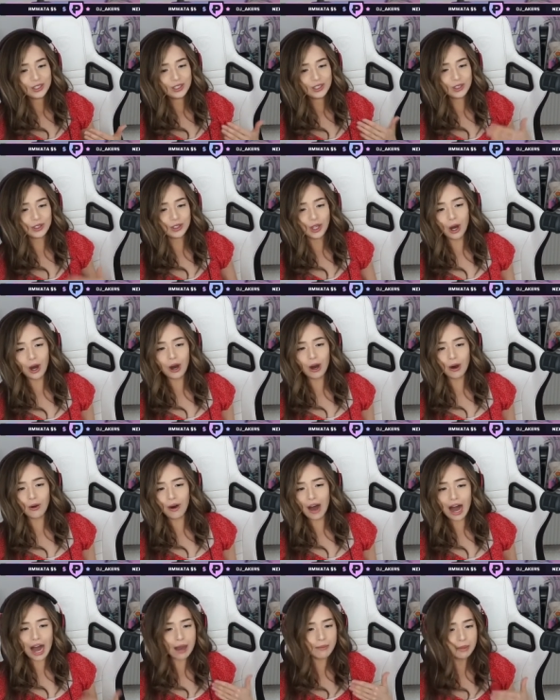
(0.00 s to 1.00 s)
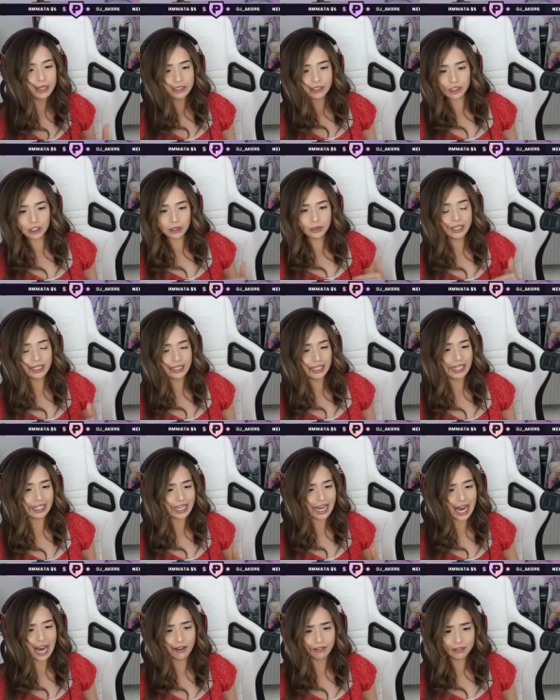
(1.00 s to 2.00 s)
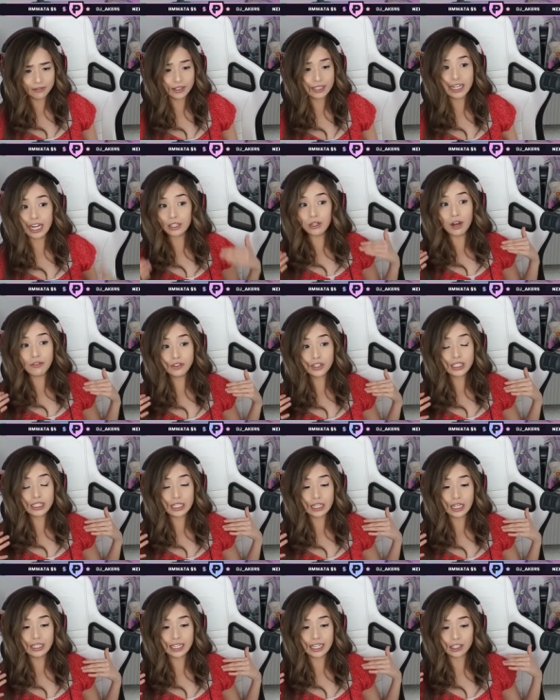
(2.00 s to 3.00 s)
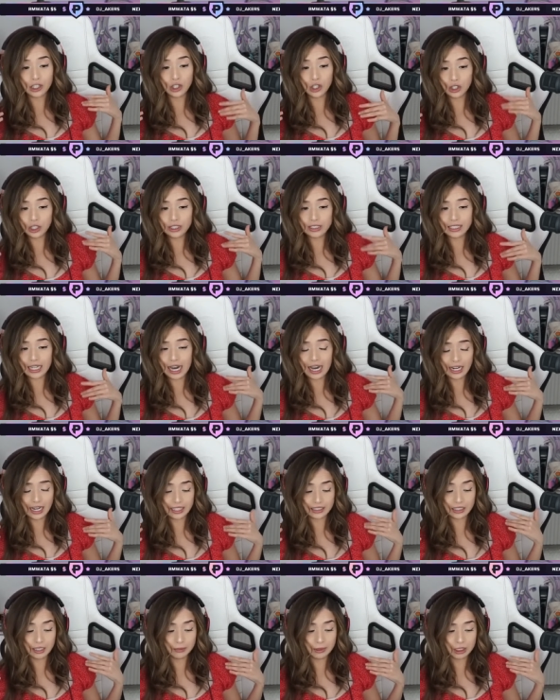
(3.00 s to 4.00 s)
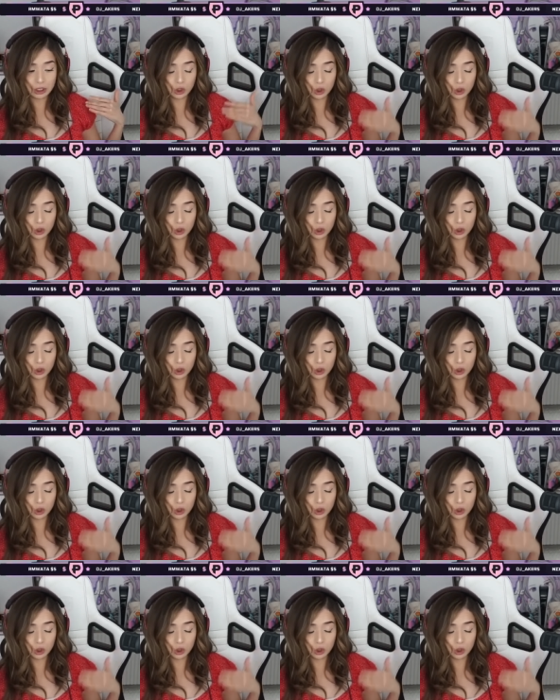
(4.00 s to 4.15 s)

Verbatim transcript: So I'm undoing like half of it, and you have to like your diet has to be.